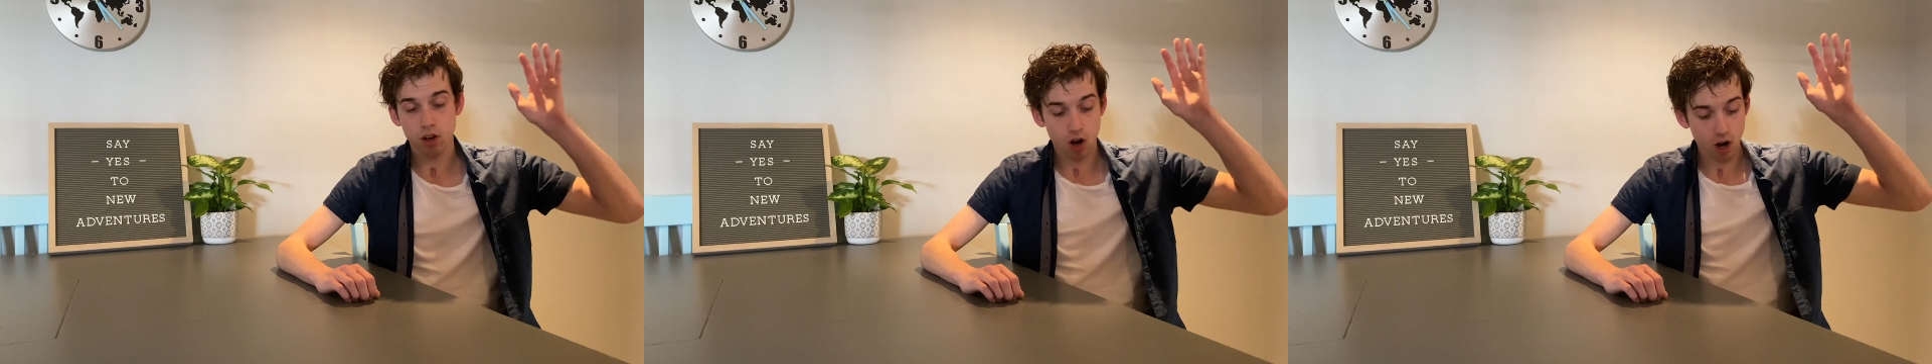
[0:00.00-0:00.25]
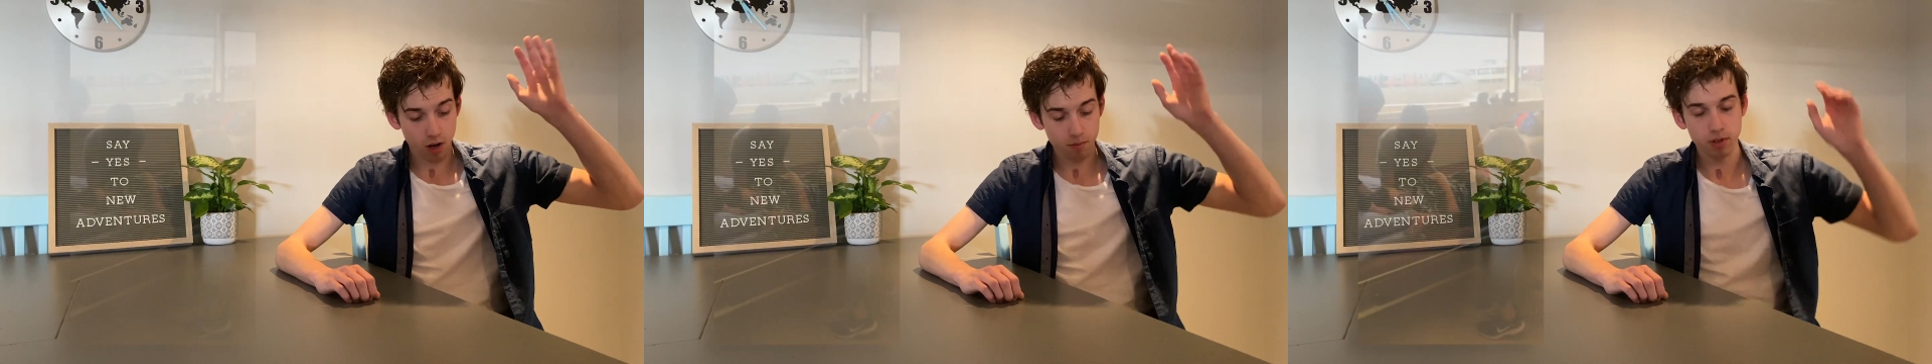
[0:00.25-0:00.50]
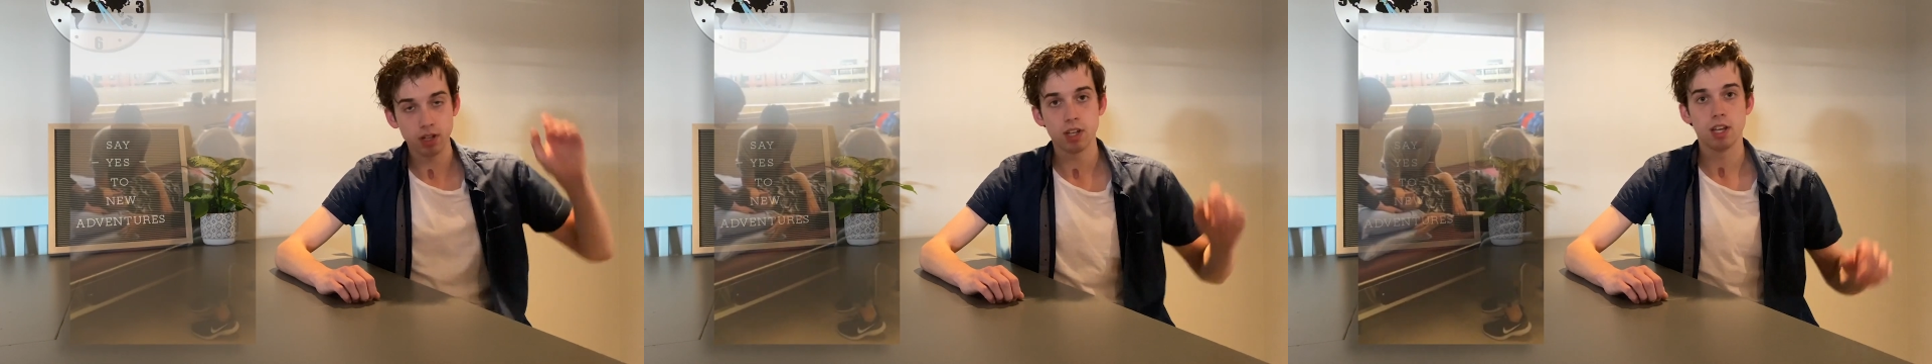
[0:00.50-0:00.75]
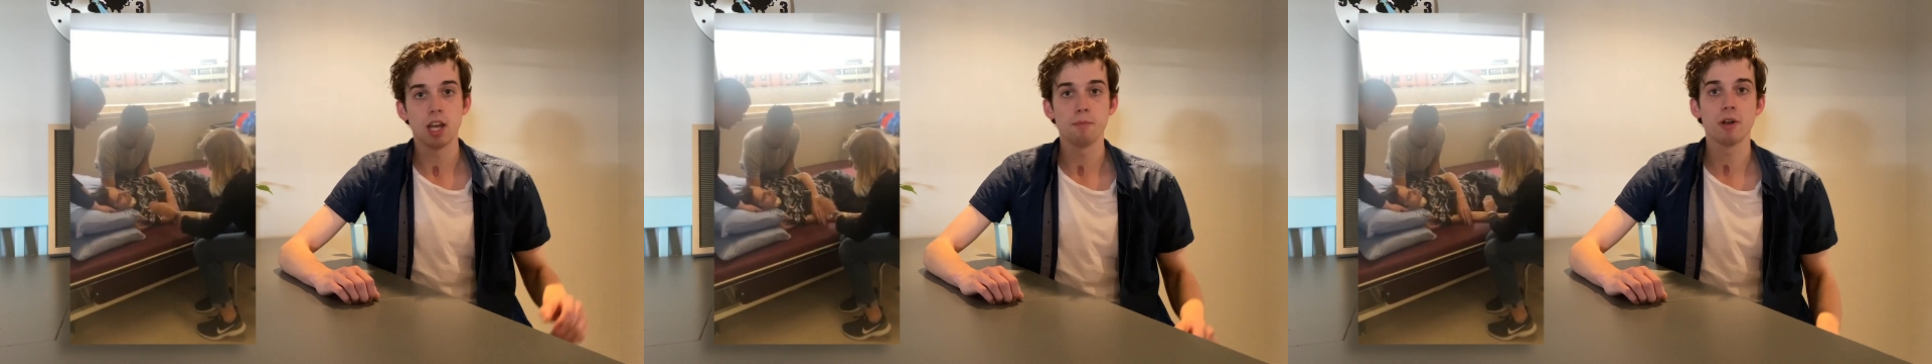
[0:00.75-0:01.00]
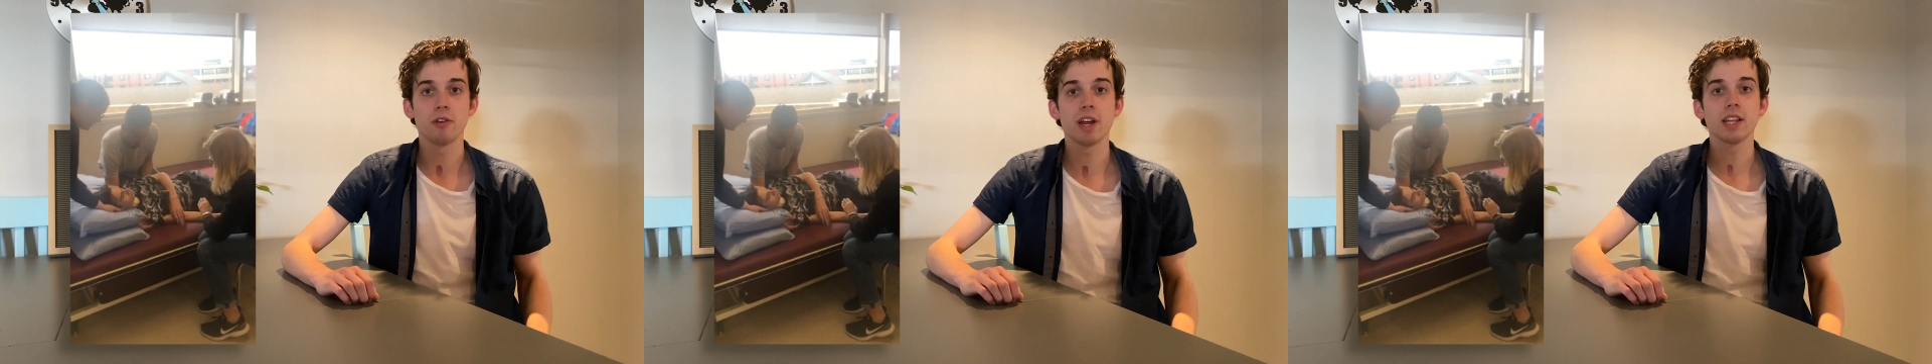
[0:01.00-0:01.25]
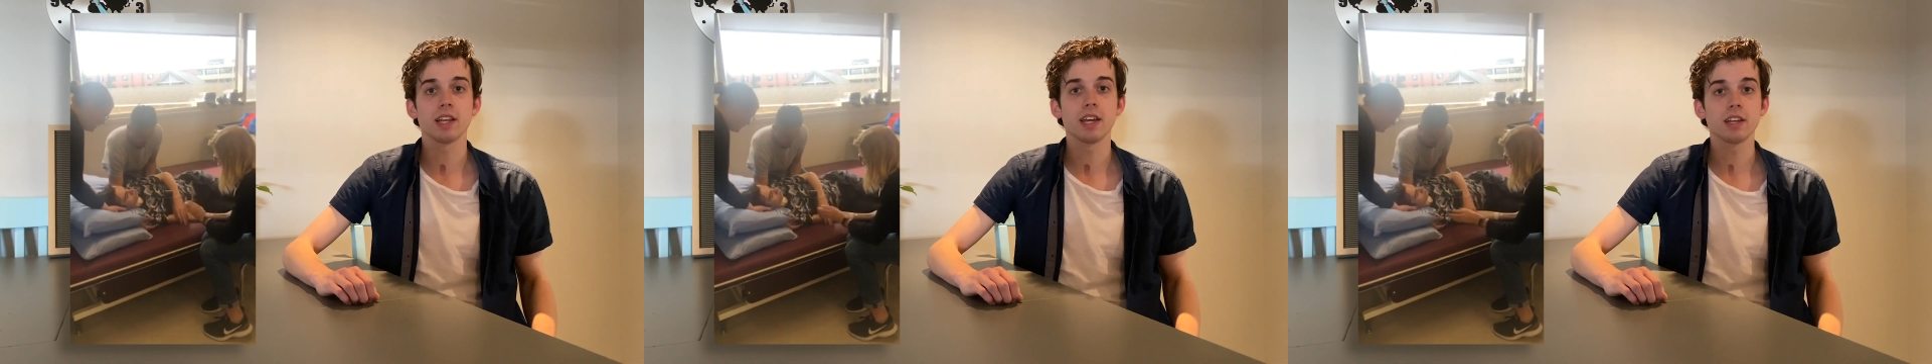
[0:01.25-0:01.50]
arm and my
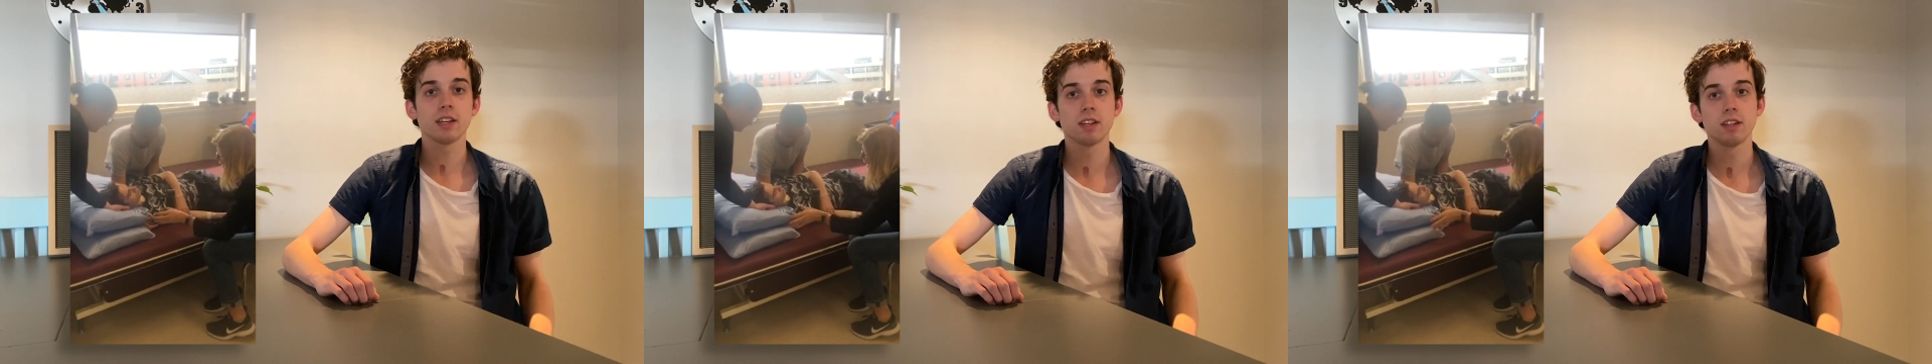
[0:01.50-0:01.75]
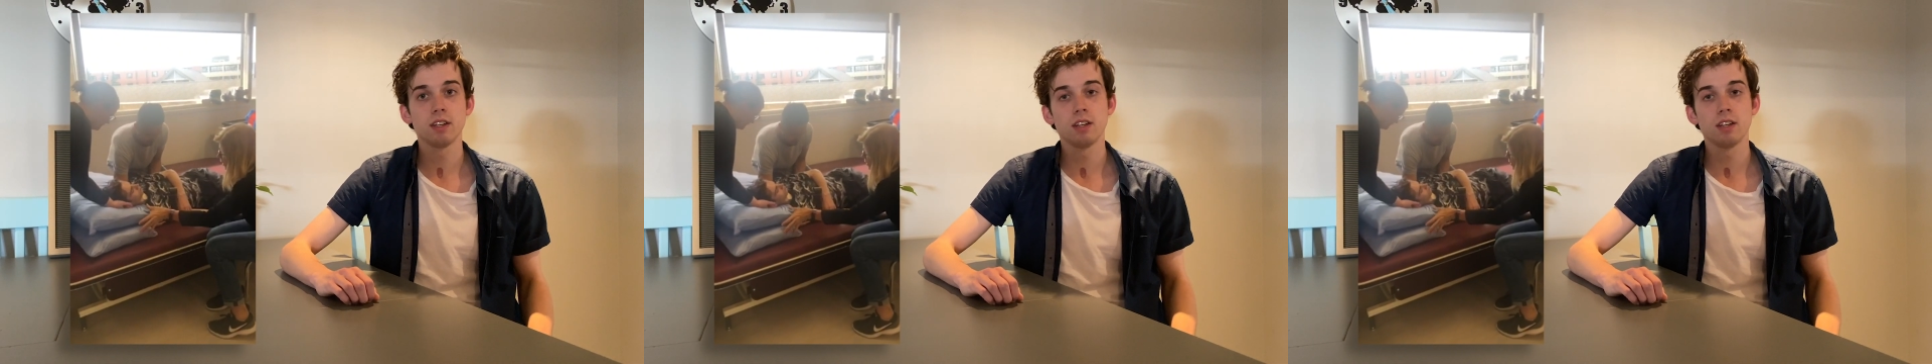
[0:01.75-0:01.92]
right leg,